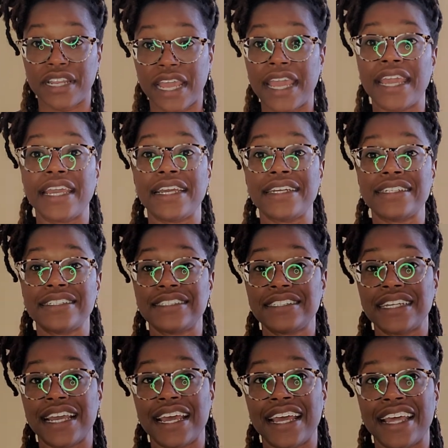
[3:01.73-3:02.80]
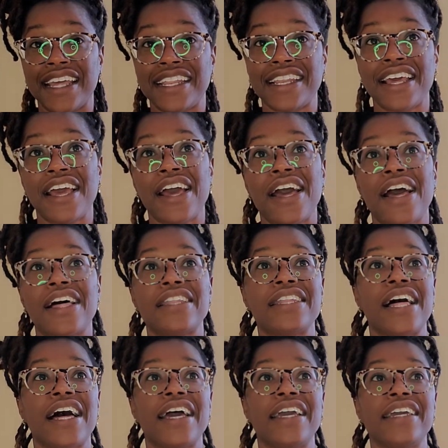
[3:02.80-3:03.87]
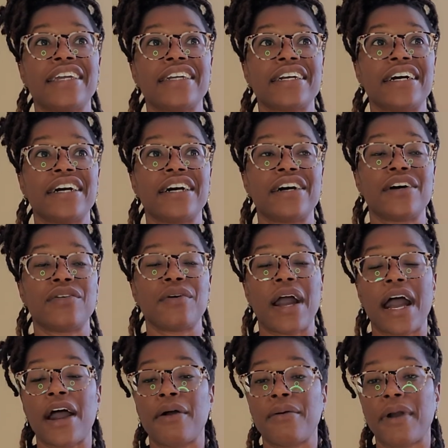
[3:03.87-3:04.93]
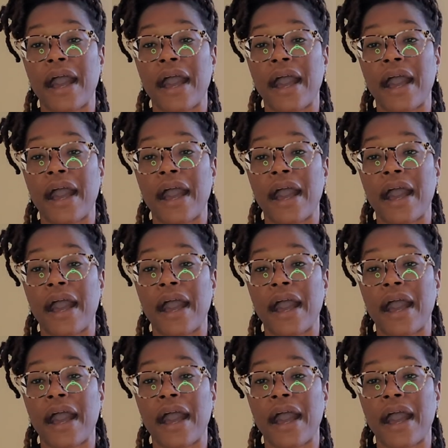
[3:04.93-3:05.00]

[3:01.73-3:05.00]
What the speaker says: age, and like how